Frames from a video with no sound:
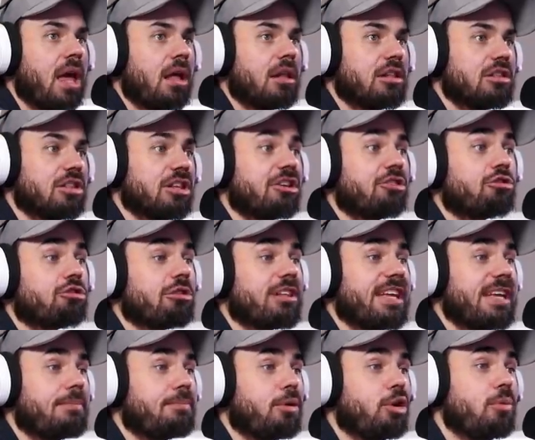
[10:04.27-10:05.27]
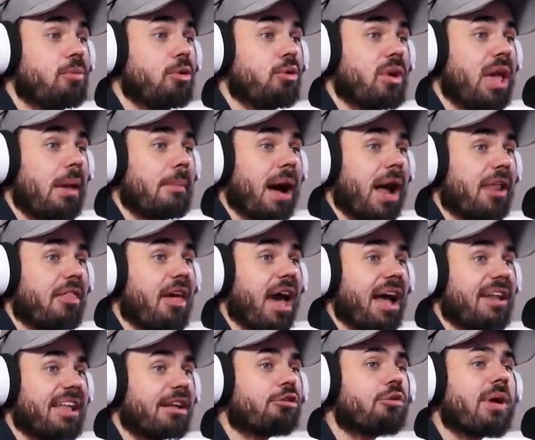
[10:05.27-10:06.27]
Literally poo poo came out of
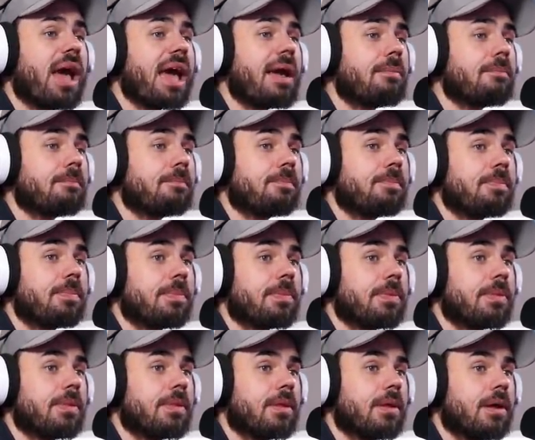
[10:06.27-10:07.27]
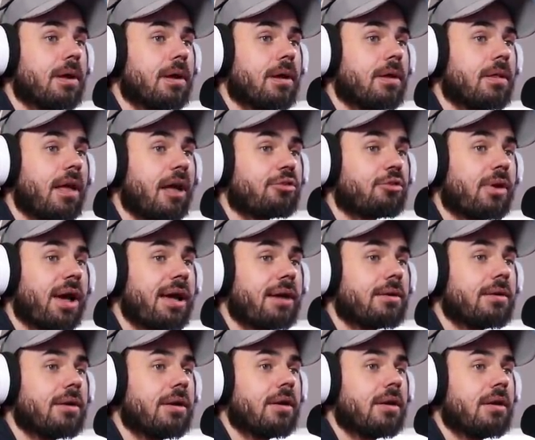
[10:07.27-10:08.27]
that. That's okay. That's okay.
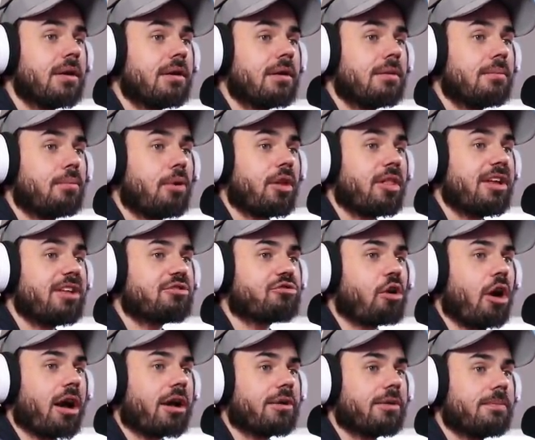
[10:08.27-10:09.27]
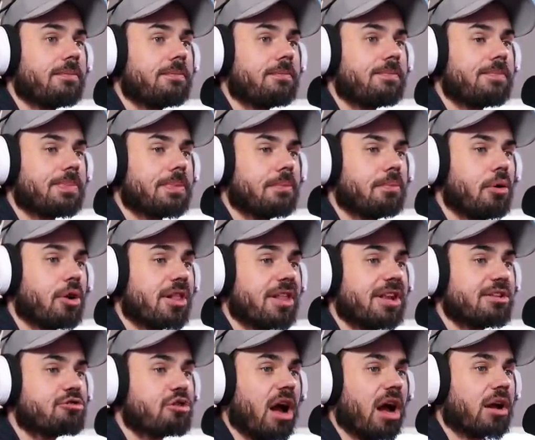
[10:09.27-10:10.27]
Put it in a truck. Put it in
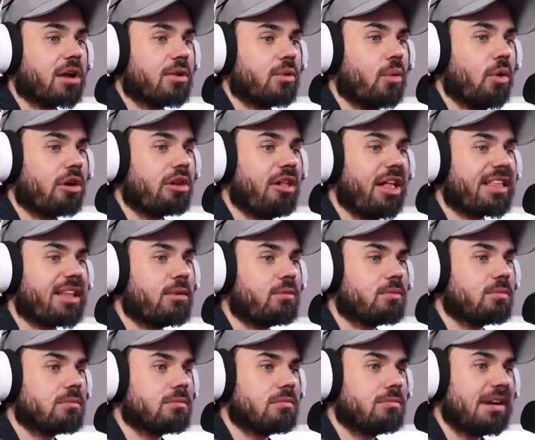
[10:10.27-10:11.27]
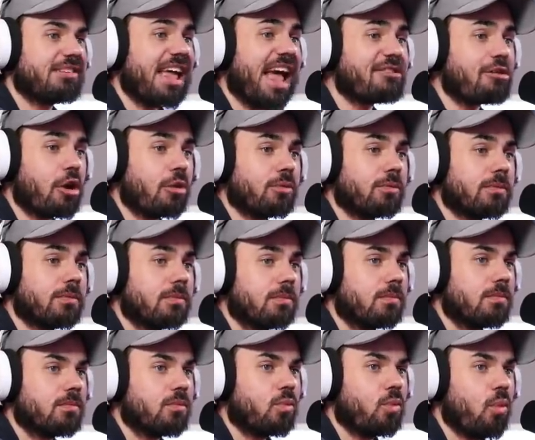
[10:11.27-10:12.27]
a truck. We'll collect it. Masaju!
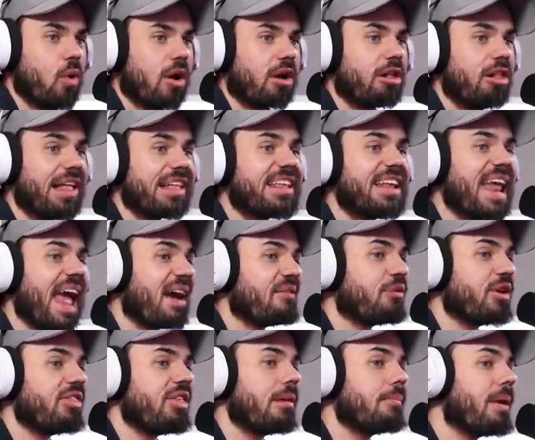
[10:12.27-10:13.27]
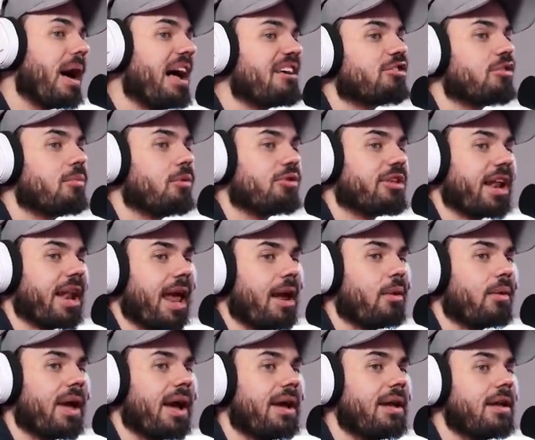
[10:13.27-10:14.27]
We're collecting everything possible today,
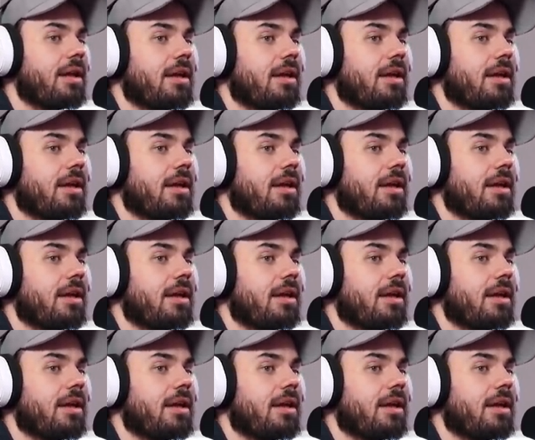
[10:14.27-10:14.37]
okay?